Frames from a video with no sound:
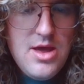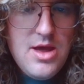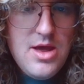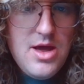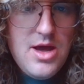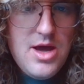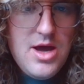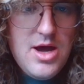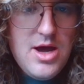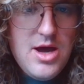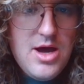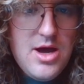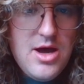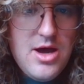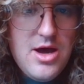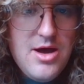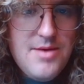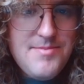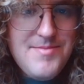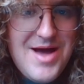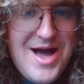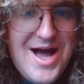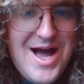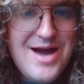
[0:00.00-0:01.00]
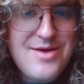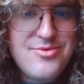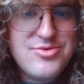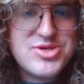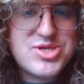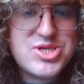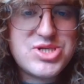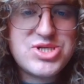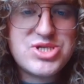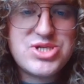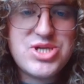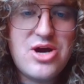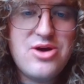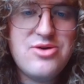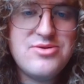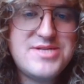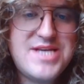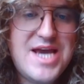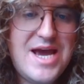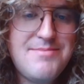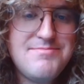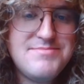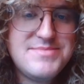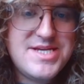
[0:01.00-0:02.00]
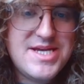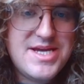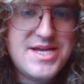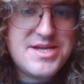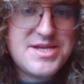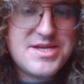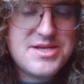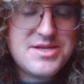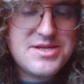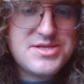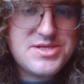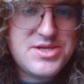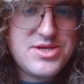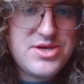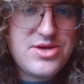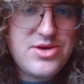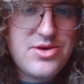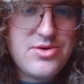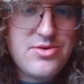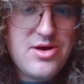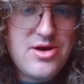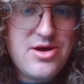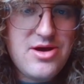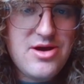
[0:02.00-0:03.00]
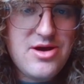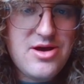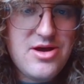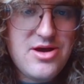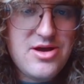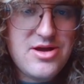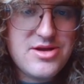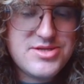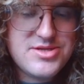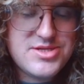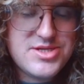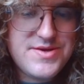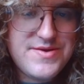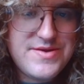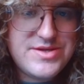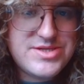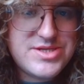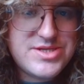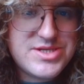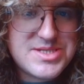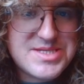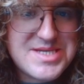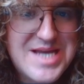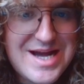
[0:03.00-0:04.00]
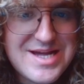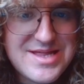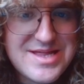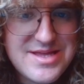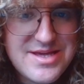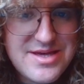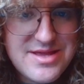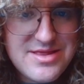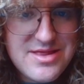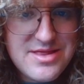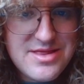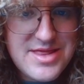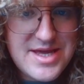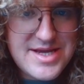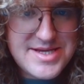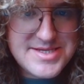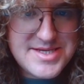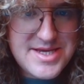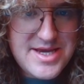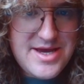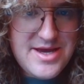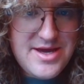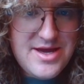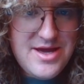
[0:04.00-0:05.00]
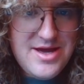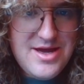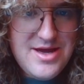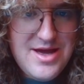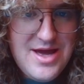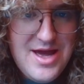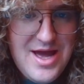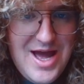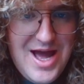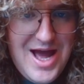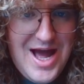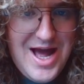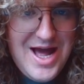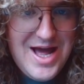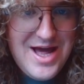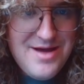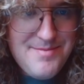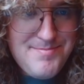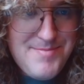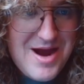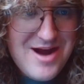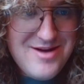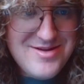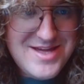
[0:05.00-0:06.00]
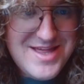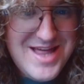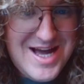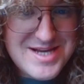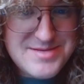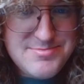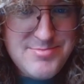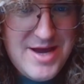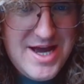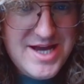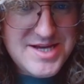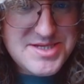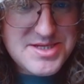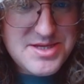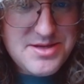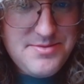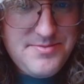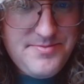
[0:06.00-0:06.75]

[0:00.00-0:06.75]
I was so tempted to sack the things here. Apparently that's best.